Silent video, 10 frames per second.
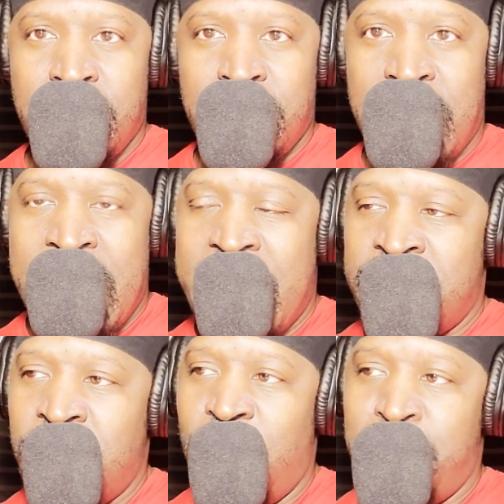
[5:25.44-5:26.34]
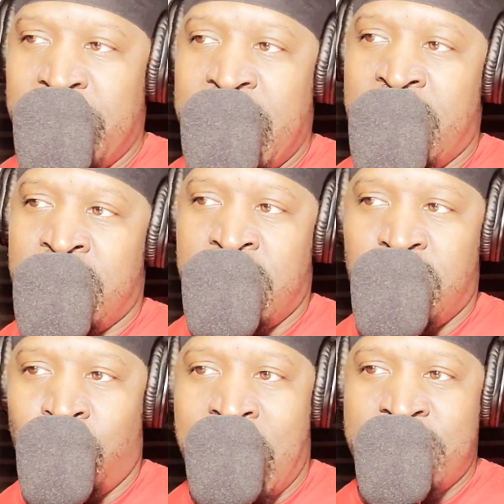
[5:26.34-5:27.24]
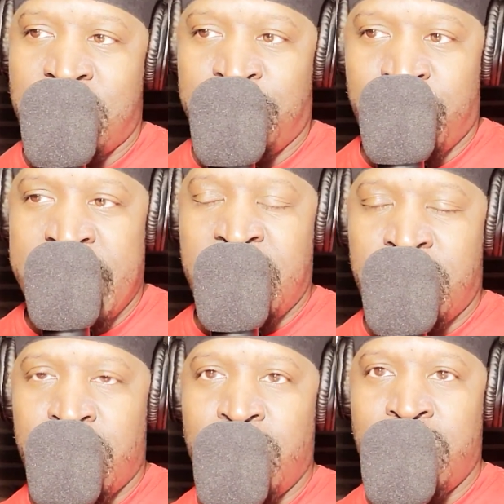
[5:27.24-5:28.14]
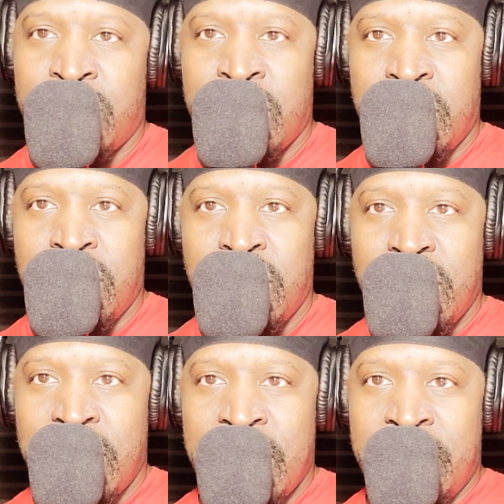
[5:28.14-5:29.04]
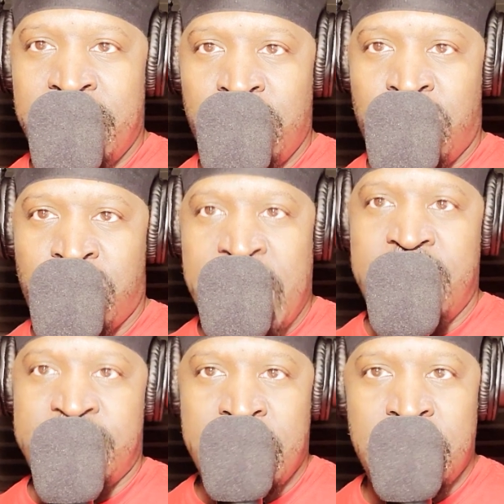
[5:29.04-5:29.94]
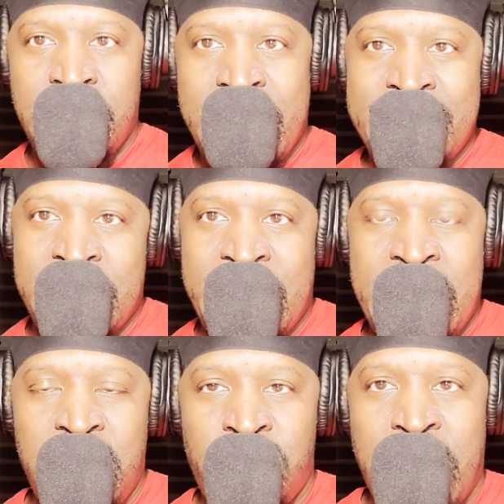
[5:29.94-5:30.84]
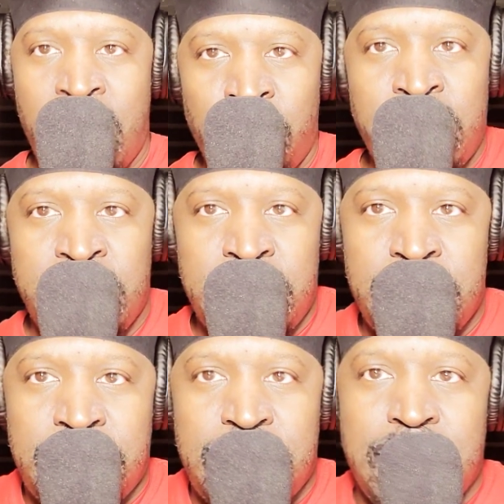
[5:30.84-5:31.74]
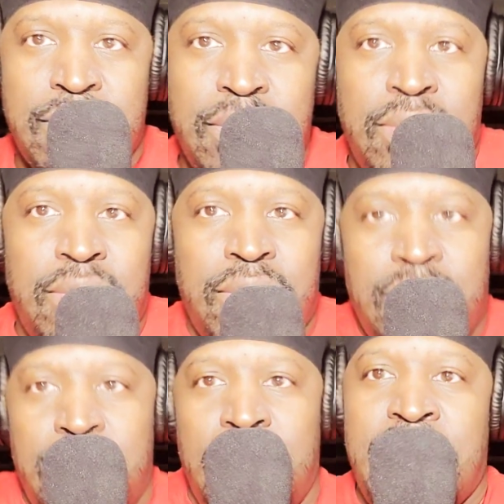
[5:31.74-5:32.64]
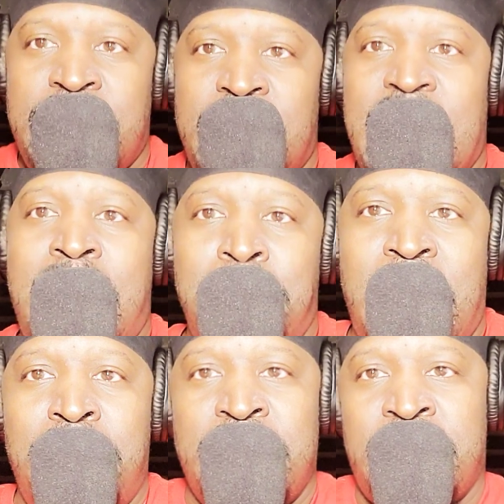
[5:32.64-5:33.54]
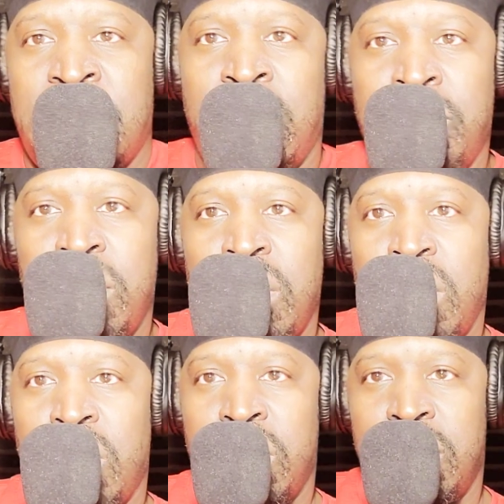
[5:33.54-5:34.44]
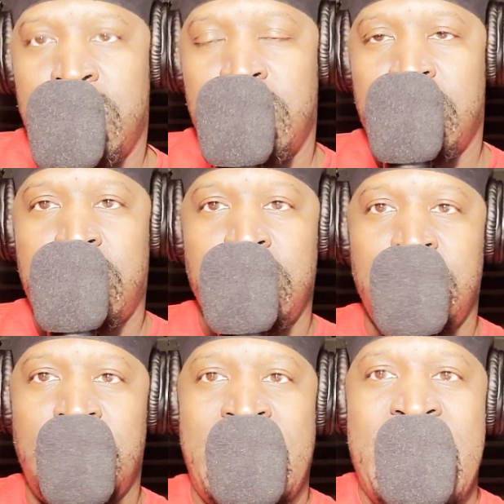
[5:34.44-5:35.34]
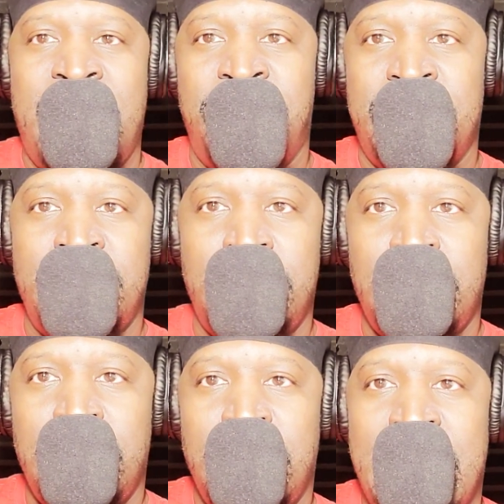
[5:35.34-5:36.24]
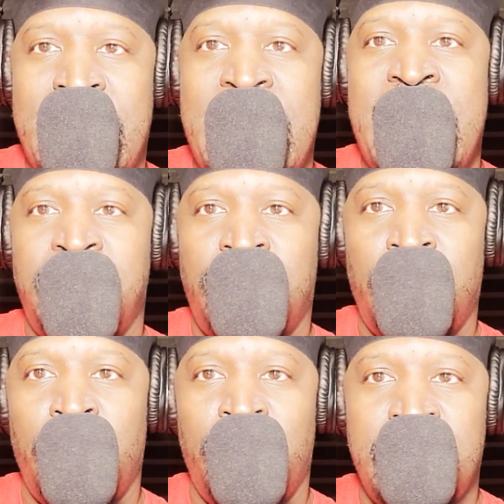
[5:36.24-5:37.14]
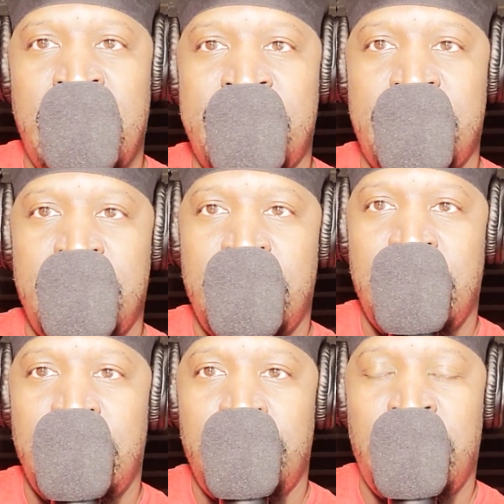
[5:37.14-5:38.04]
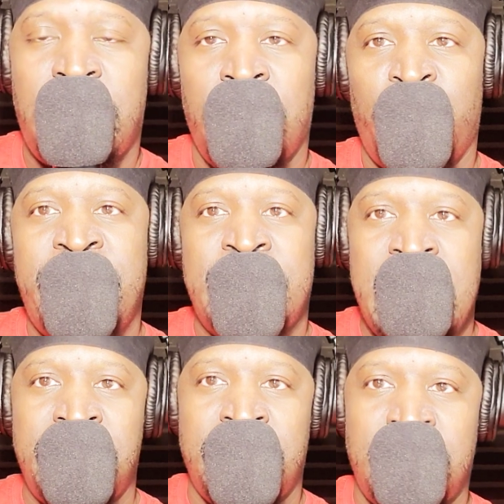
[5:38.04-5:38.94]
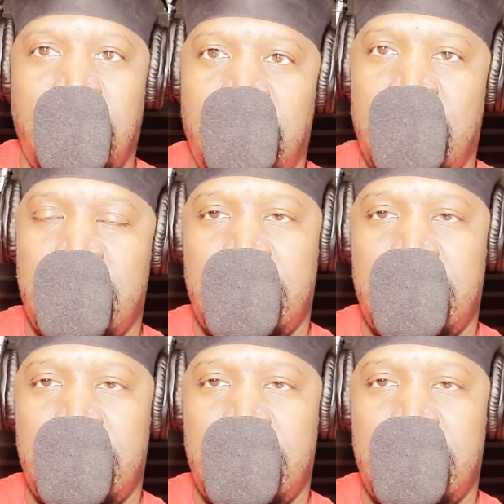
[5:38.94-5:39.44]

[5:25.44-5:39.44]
I had no business watching Freddy Krueger and Jason at the age I was. And then our mama and them having an attitude with us because we scared of the dark,